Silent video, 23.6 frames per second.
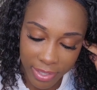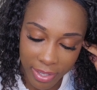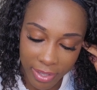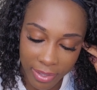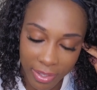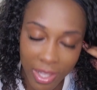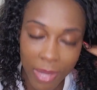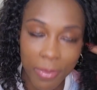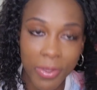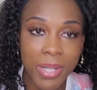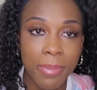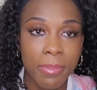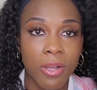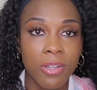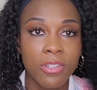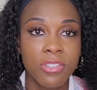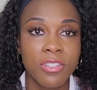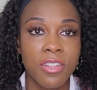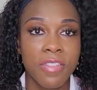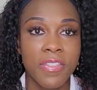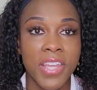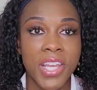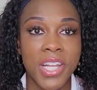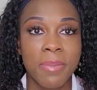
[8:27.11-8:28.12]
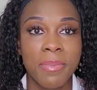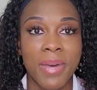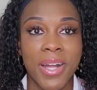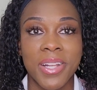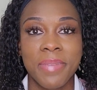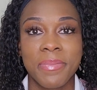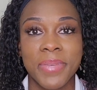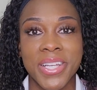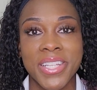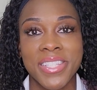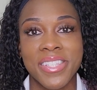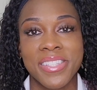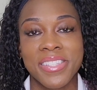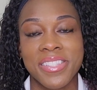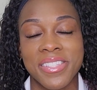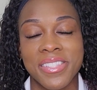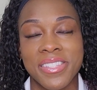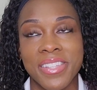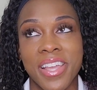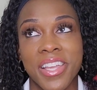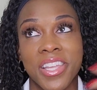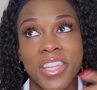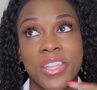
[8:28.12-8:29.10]
a little bit emotional thinking about it, because it's
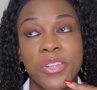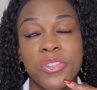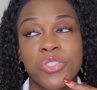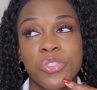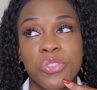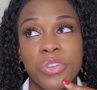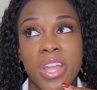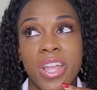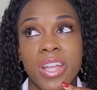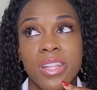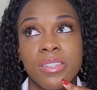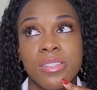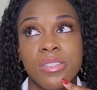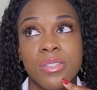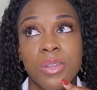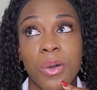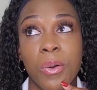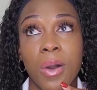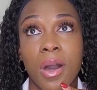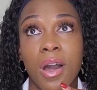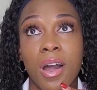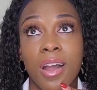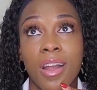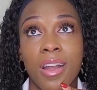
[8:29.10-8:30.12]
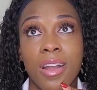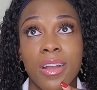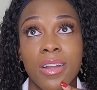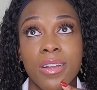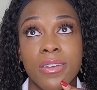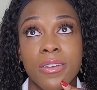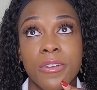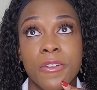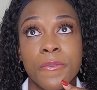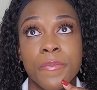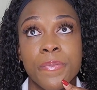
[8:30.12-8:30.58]
just like, you train so hard.